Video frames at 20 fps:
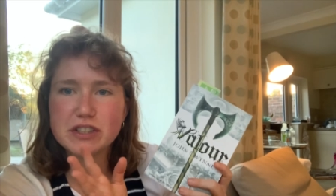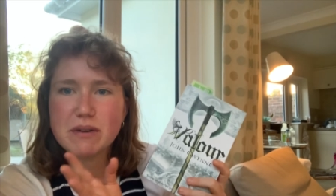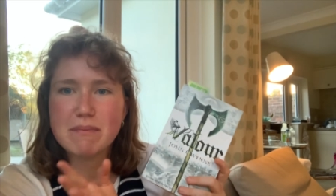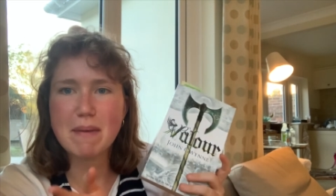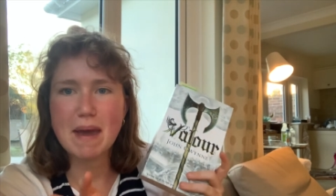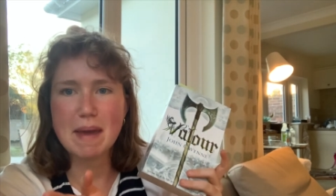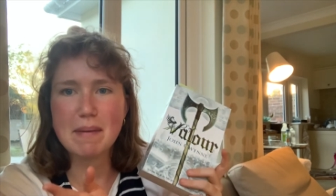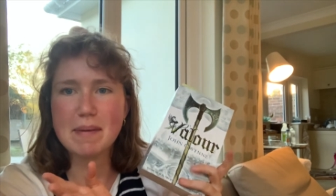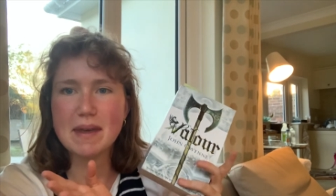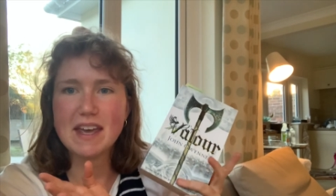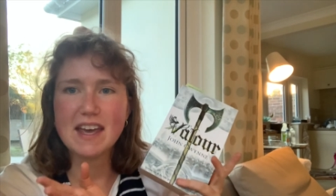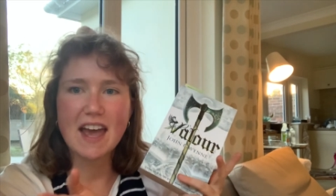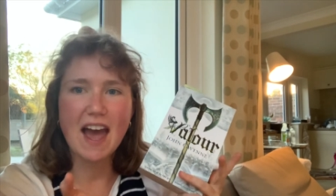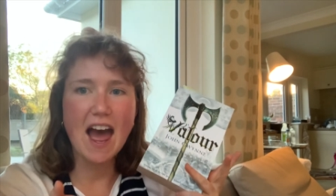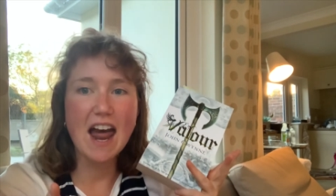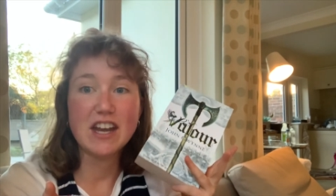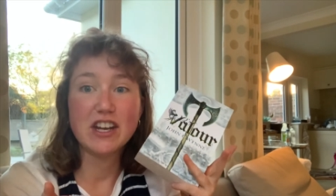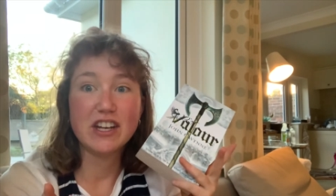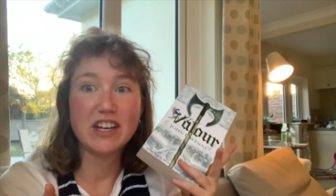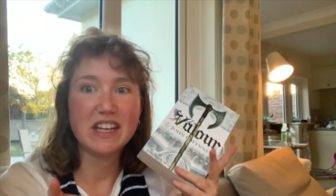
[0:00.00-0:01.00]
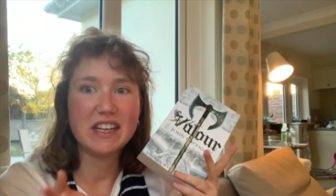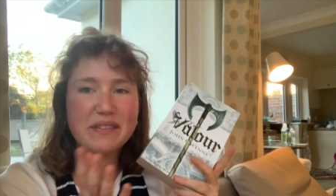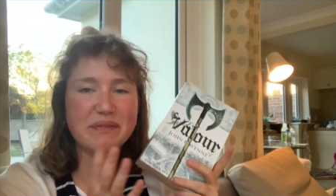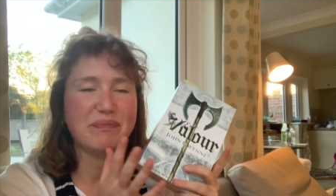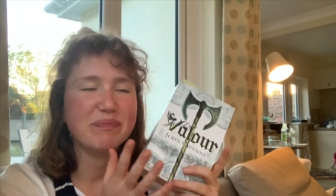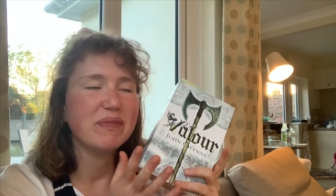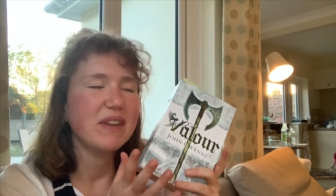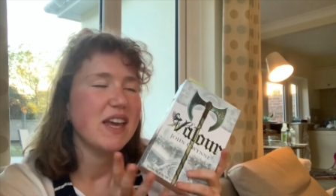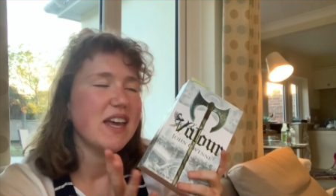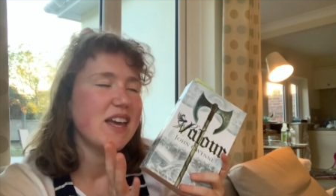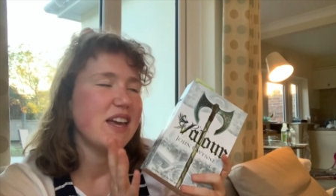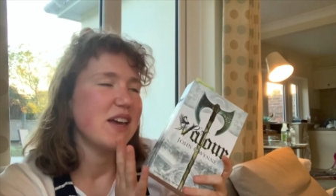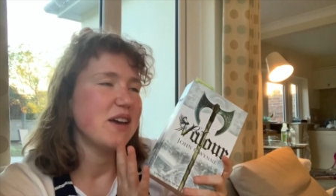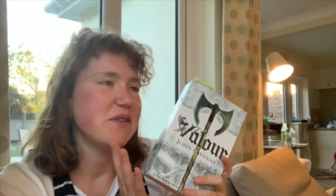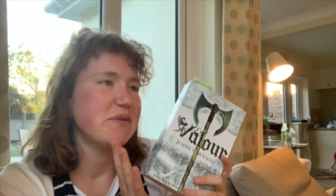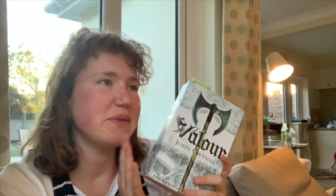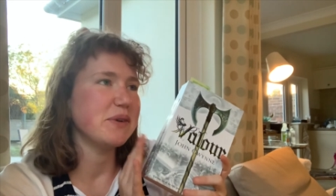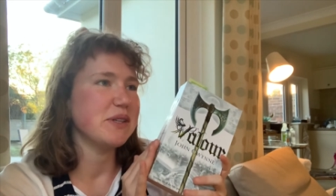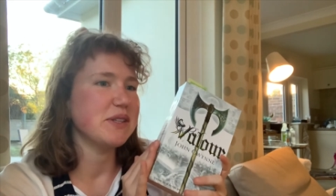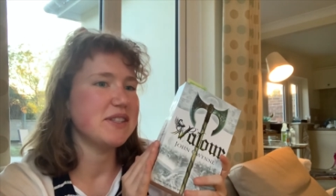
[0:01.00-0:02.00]
maybe, I don't know,
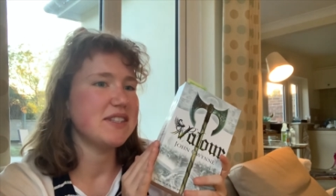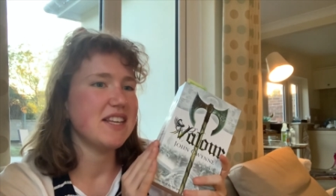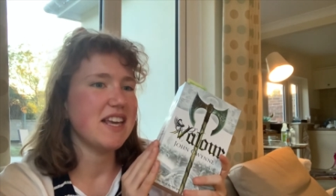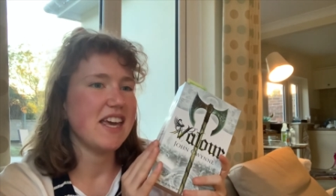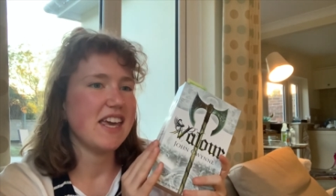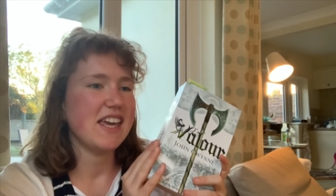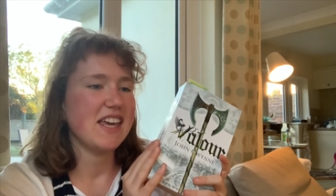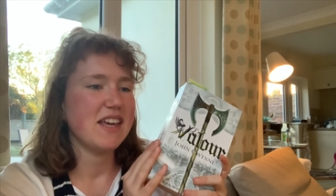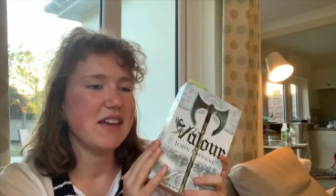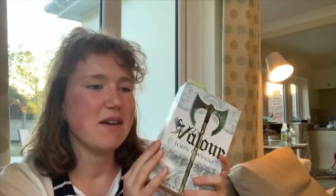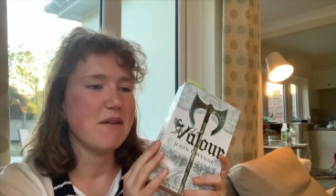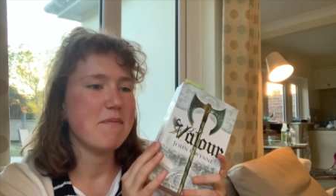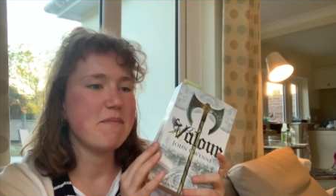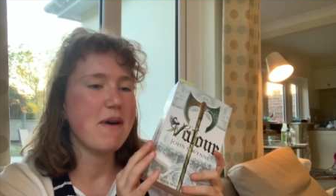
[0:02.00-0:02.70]
we'll see.